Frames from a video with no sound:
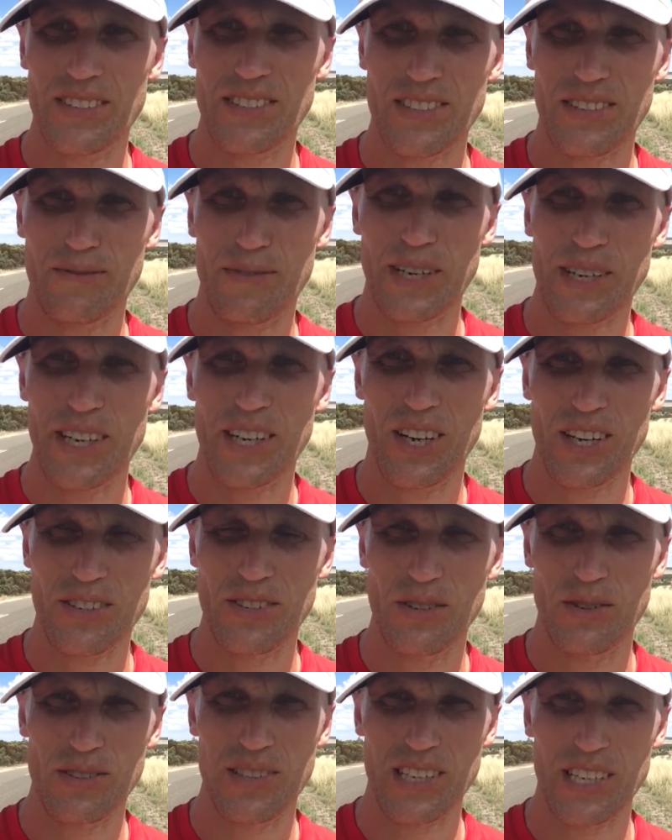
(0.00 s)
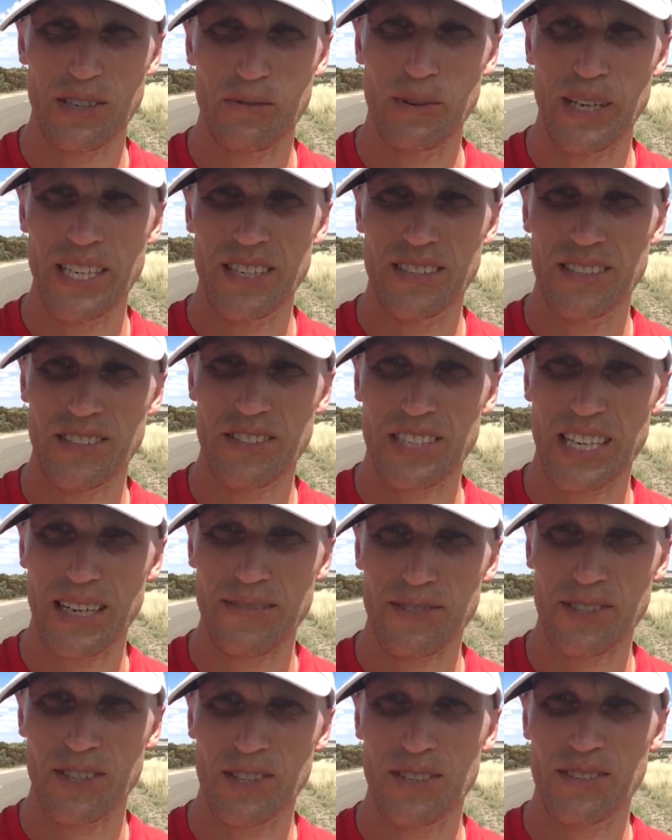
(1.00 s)
It's a very hot northerly wind this
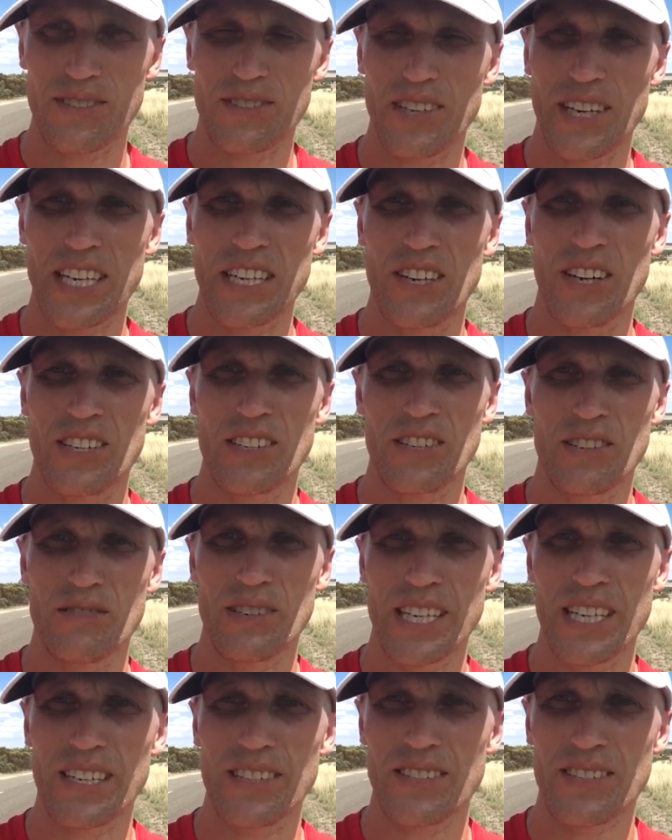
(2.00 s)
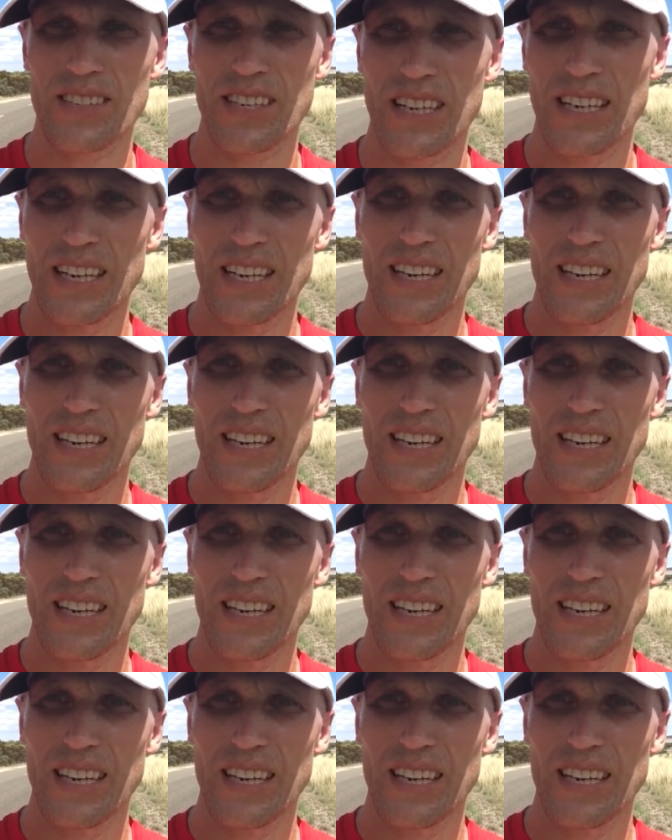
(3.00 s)
afternoon, 39 degrees.